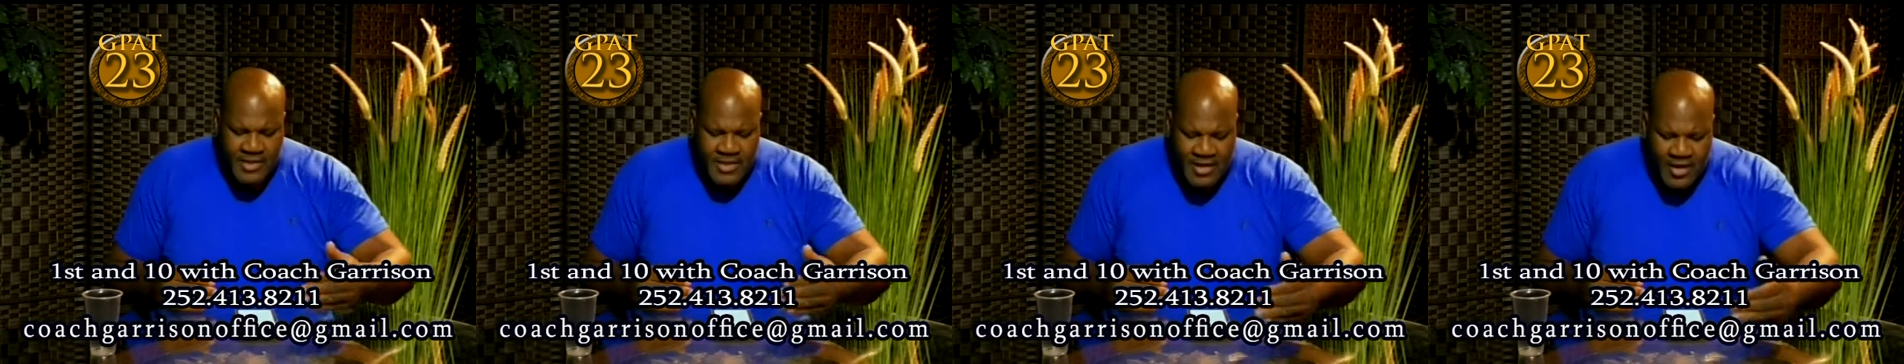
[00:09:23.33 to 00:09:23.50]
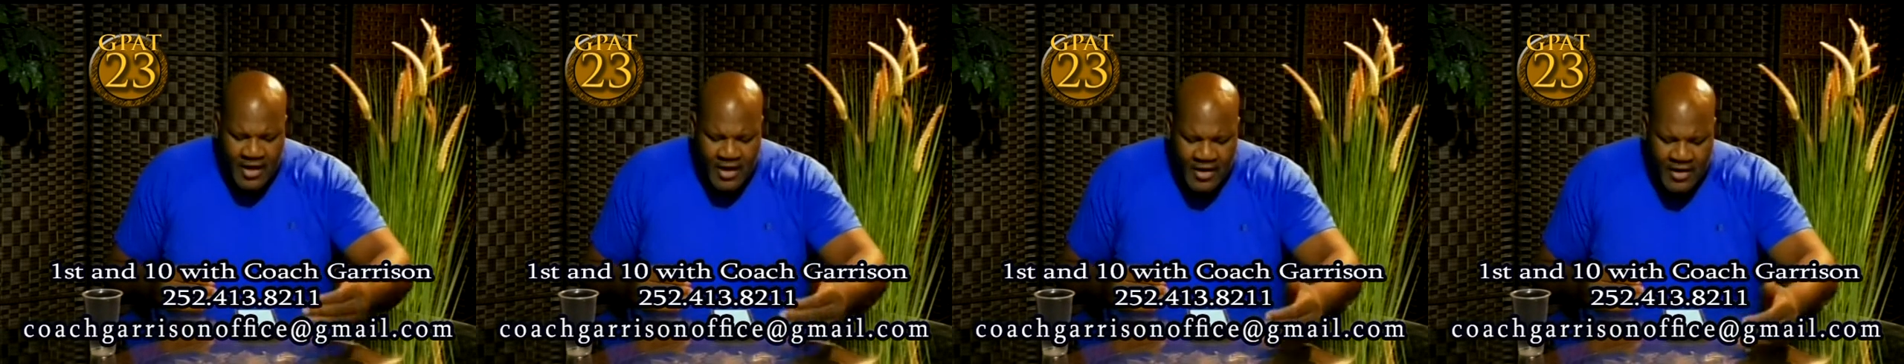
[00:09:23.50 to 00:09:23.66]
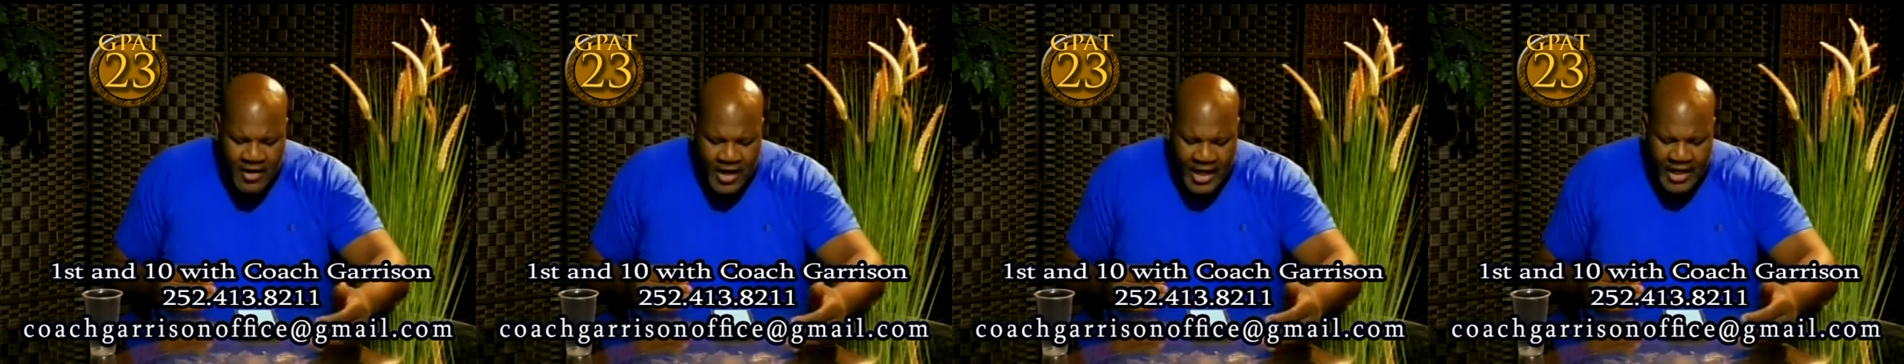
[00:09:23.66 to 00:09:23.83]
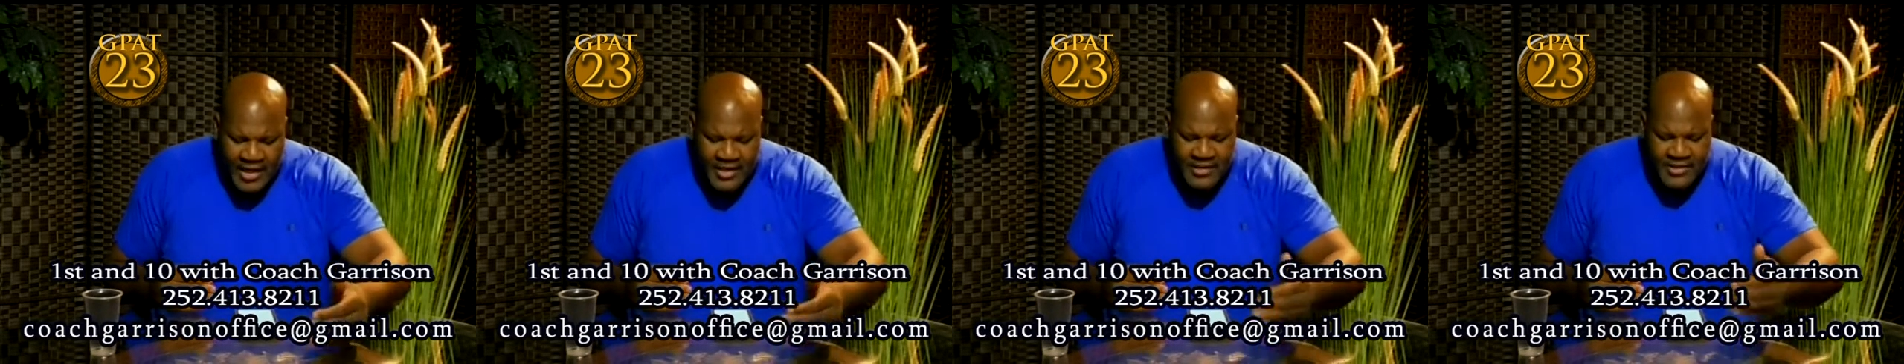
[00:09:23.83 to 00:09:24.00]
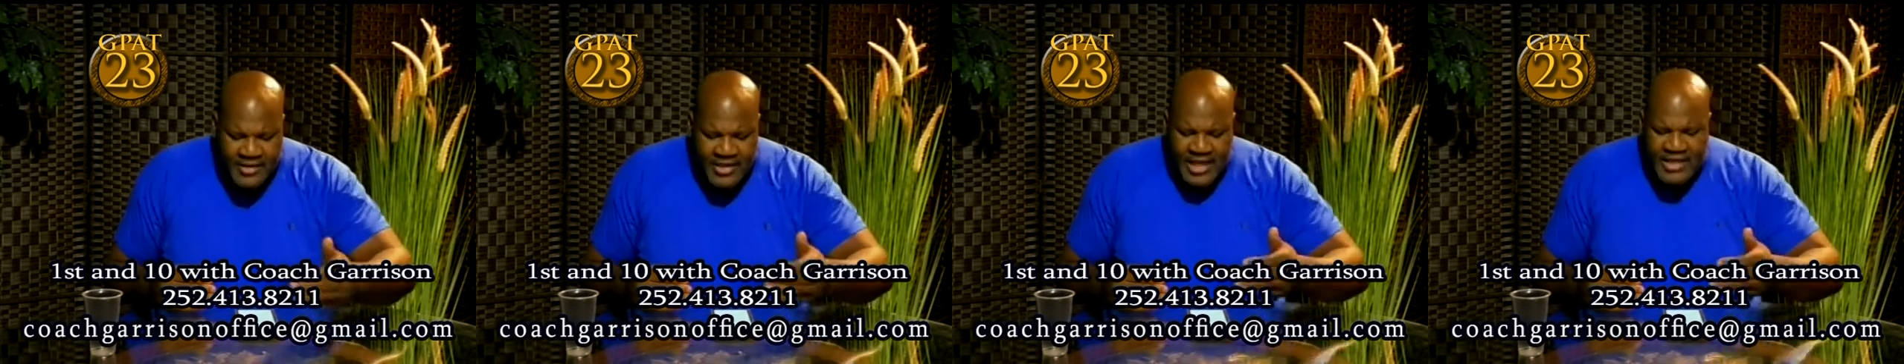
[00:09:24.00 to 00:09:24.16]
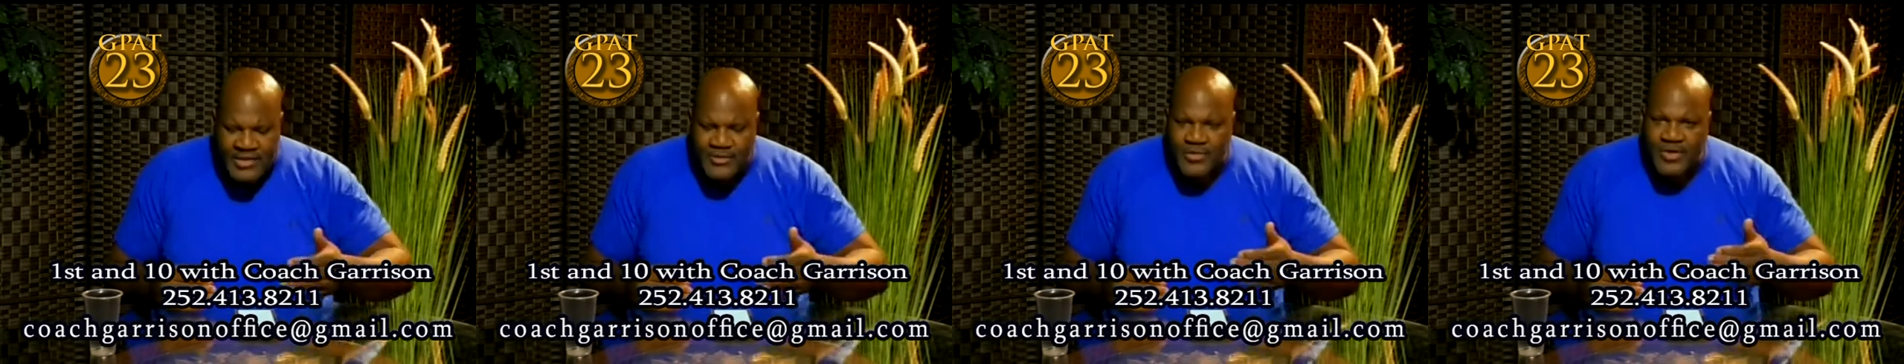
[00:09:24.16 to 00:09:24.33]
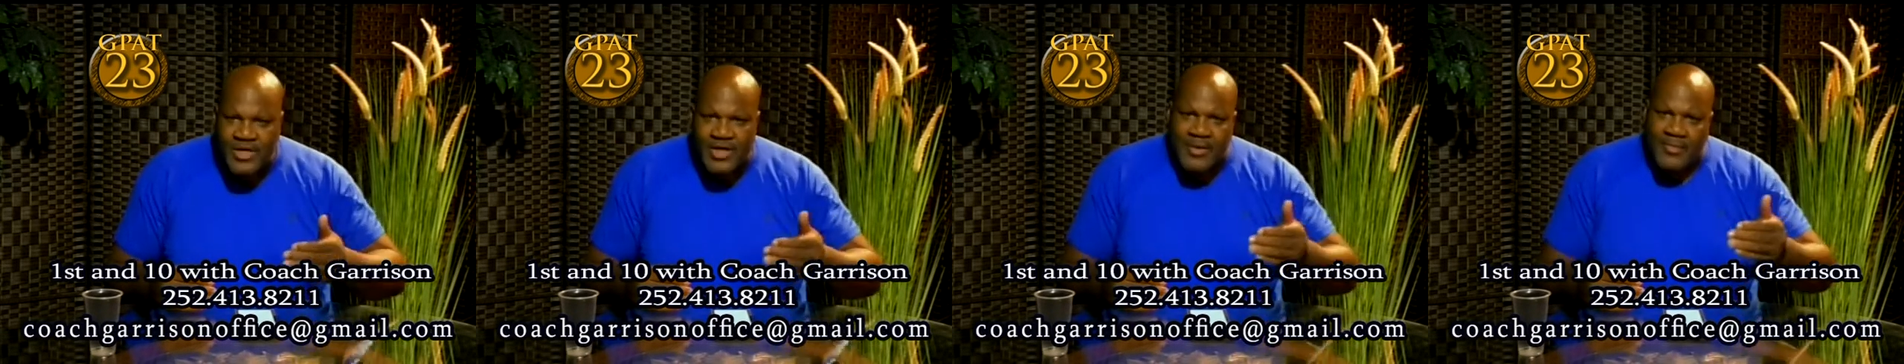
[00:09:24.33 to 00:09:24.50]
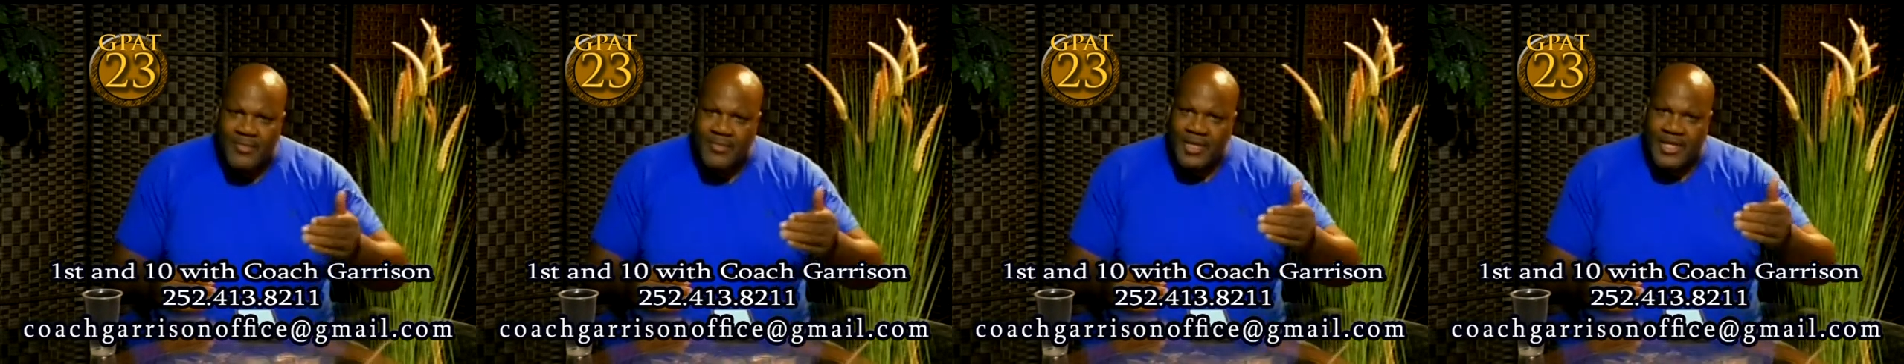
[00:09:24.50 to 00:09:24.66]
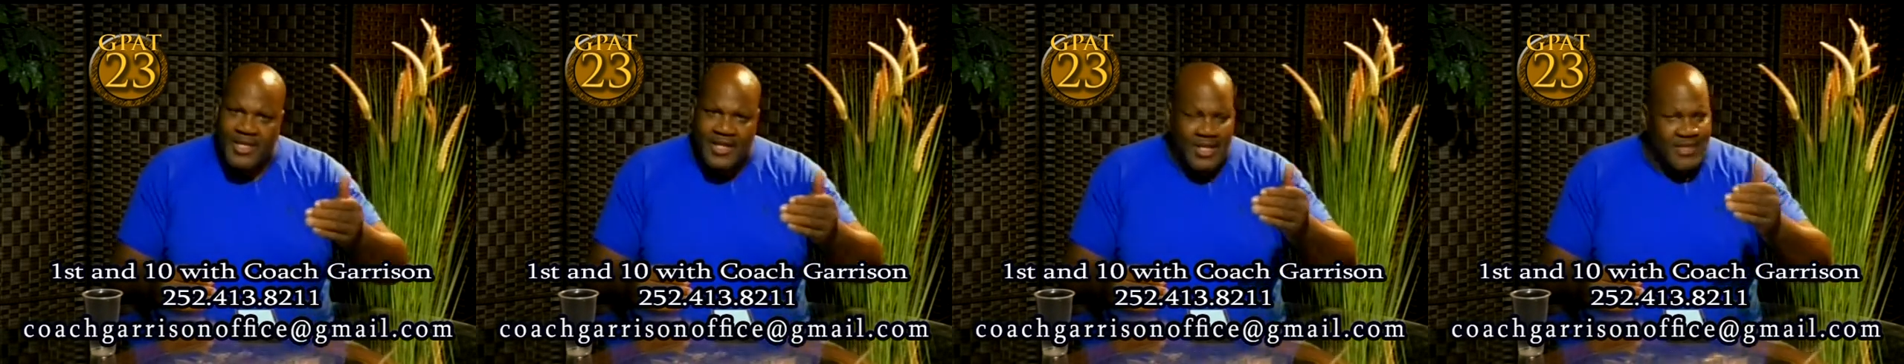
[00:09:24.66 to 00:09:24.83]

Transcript: All right, that's what I mean.